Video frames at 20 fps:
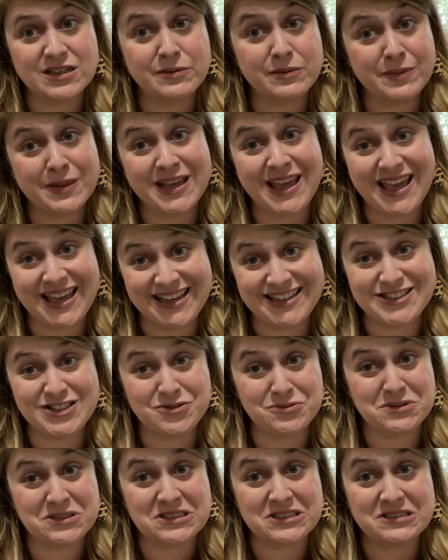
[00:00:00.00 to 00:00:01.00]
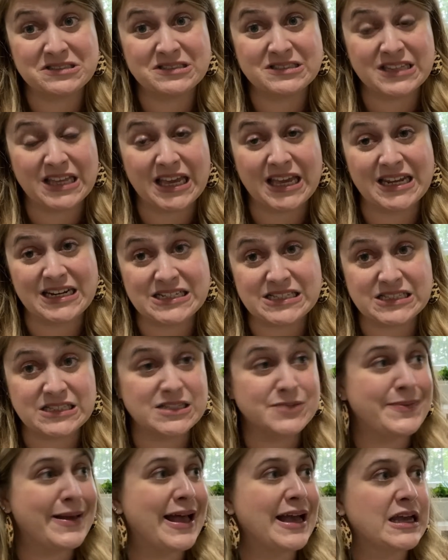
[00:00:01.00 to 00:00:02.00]
I'm like, hey, do you want, like, can I send this
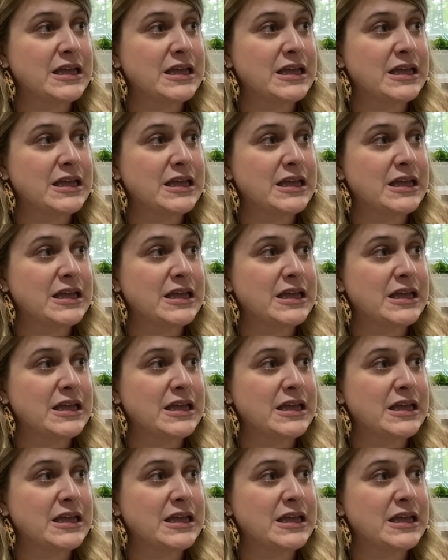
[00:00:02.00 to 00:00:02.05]
back?